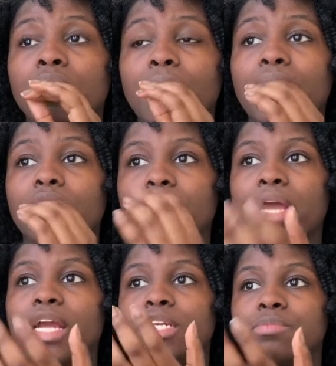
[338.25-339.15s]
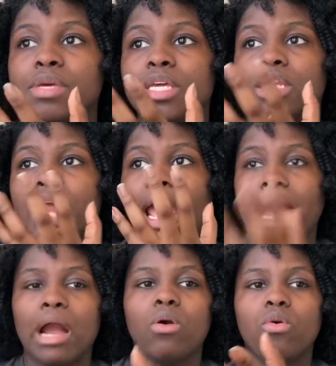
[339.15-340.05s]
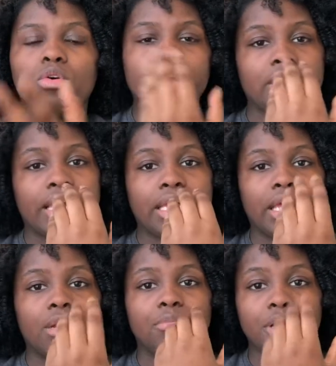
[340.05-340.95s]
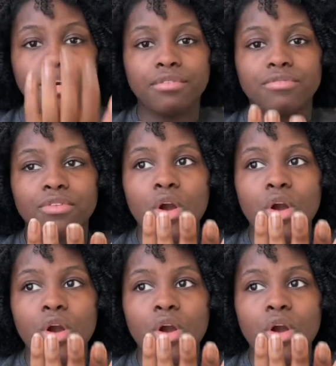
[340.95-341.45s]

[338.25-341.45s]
my hair has been out or like in a puff